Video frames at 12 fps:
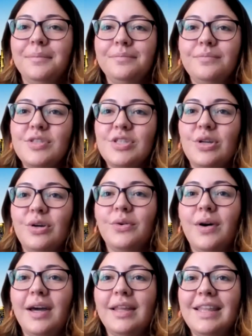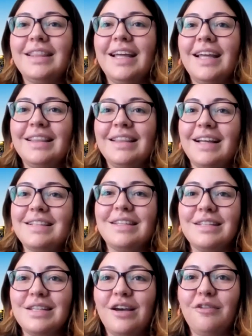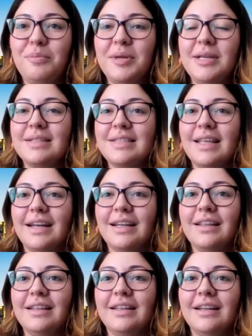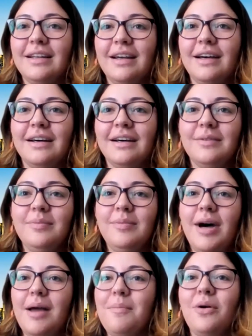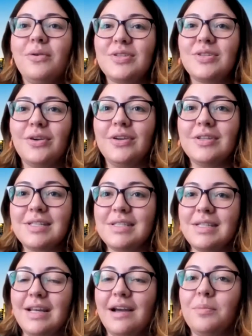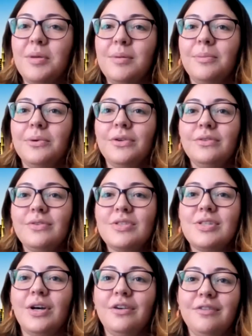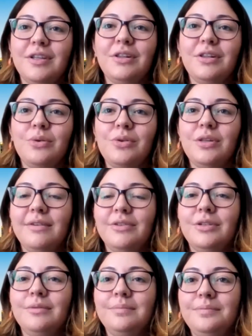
So I think that's the tough piece that I'm always curious to see how people solve at the local level.